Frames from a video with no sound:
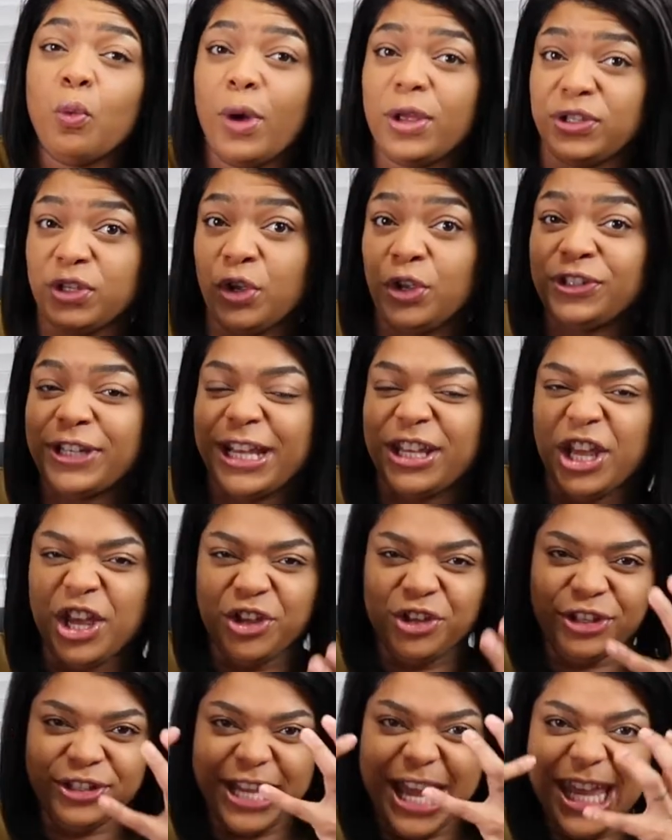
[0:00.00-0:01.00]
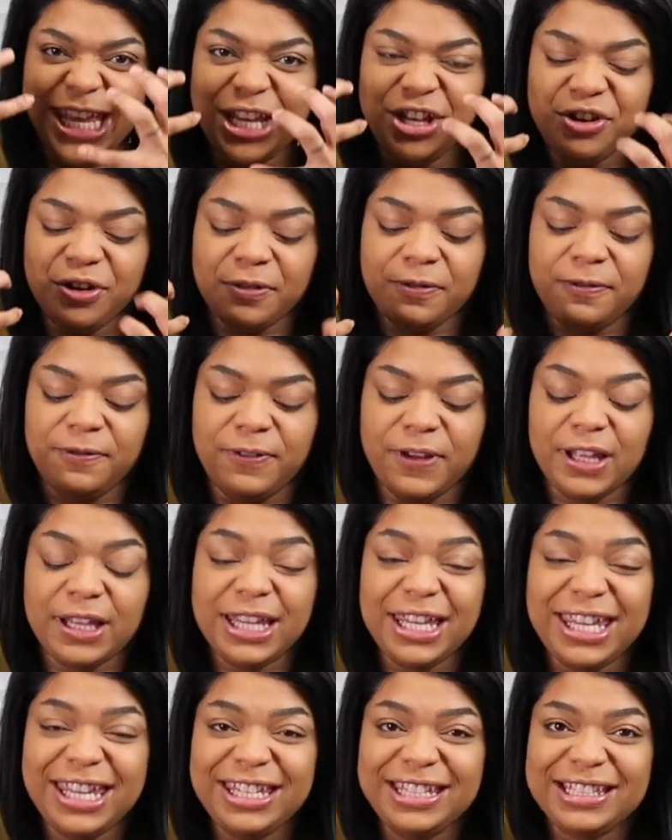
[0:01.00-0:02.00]
So it's like you're taking your
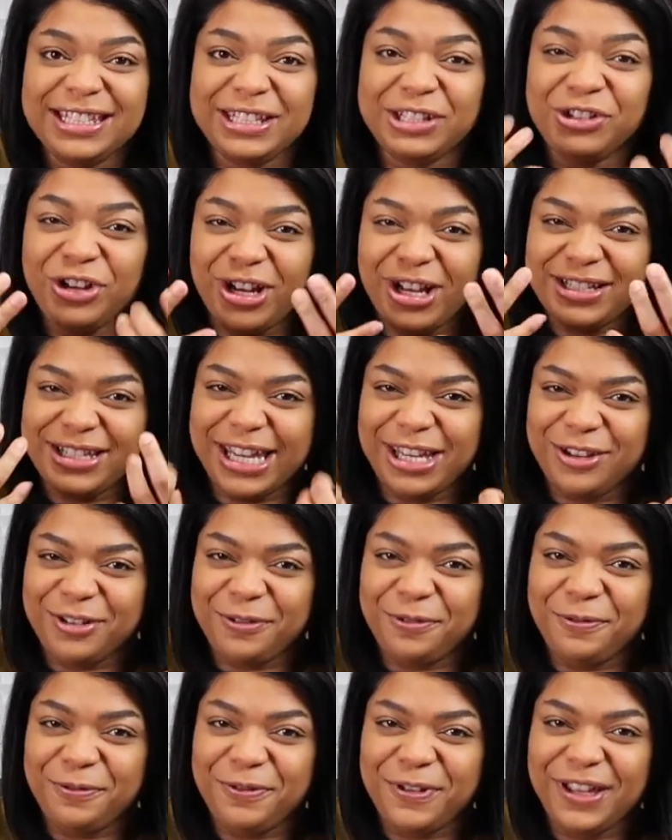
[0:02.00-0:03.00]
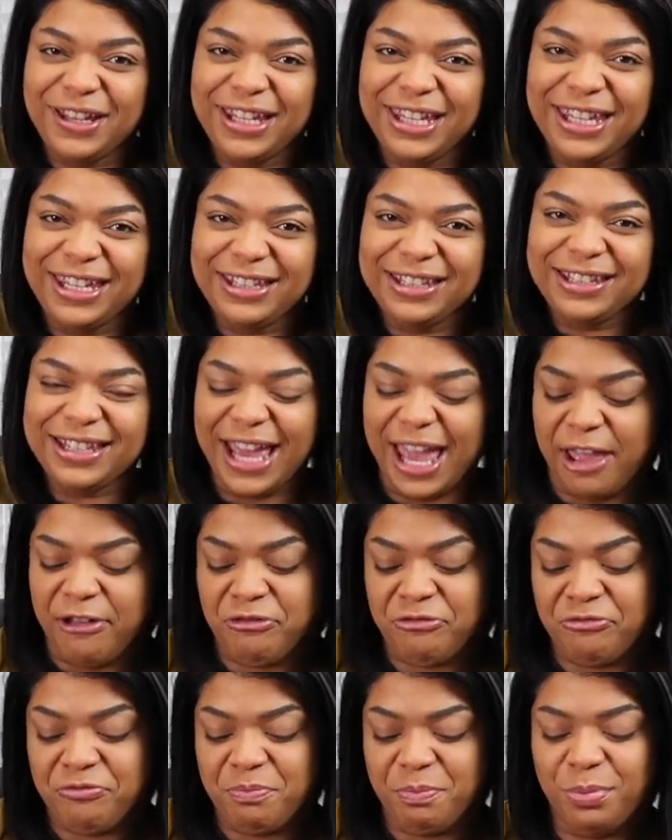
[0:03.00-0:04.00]
feelings, you're trying to take your feelings
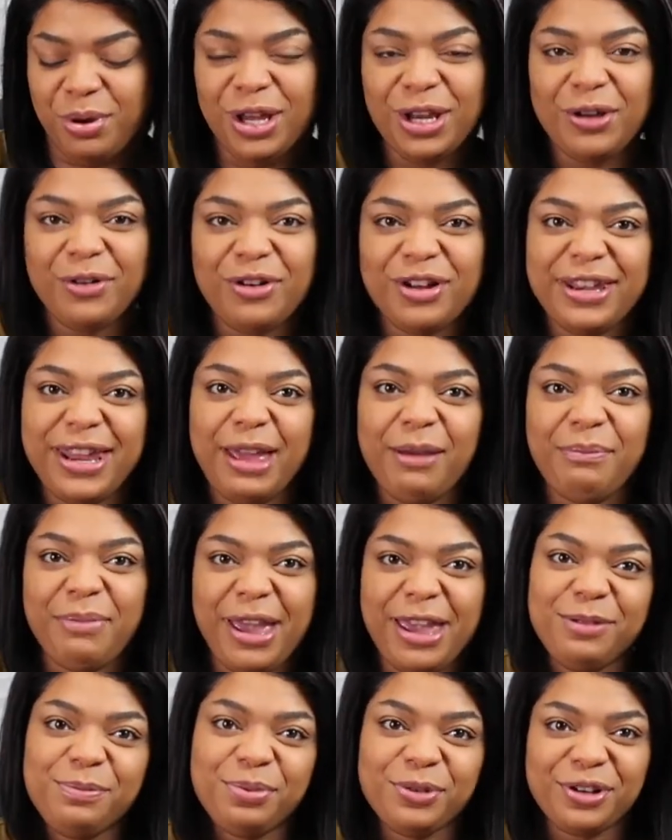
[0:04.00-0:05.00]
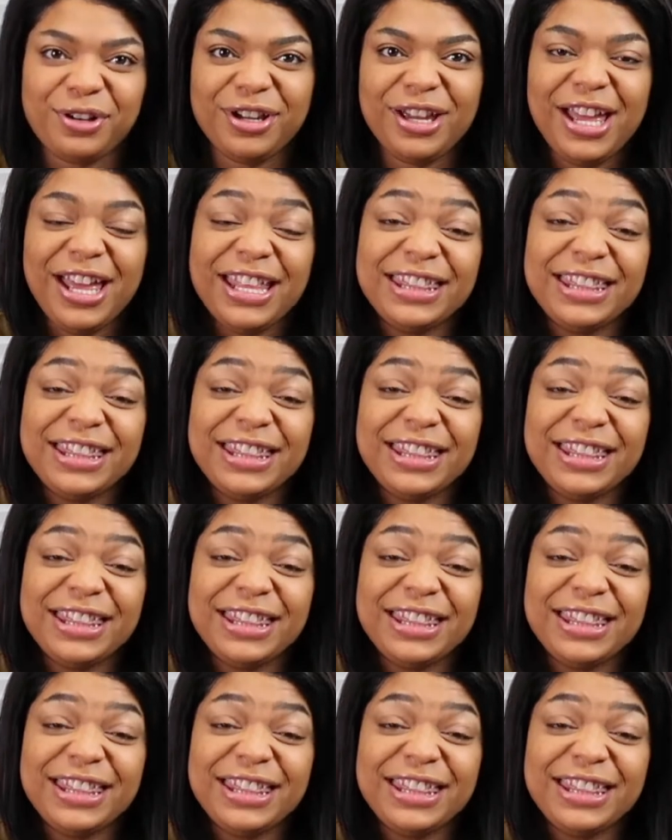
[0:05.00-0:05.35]
and put it on that paper.